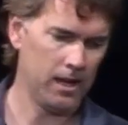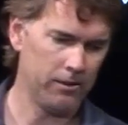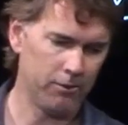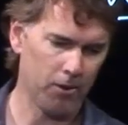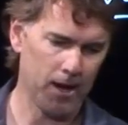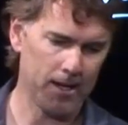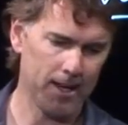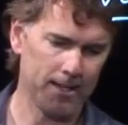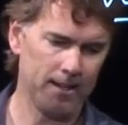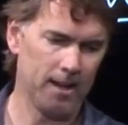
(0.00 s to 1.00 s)
And so I,
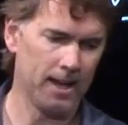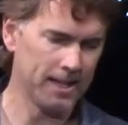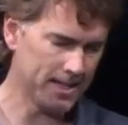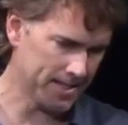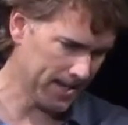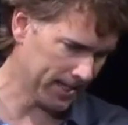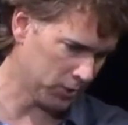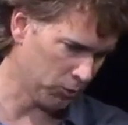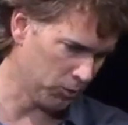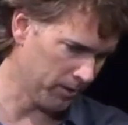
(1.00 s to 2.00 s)
make, I need to take
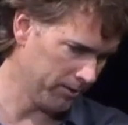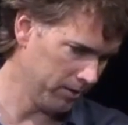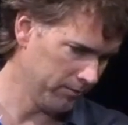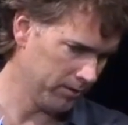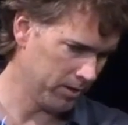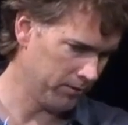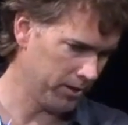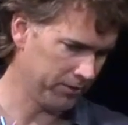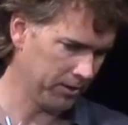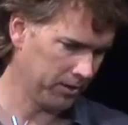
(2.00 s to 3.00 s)
a derivative of
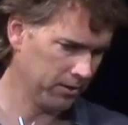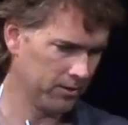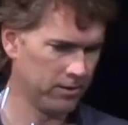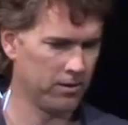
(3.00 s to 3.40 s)
this thing.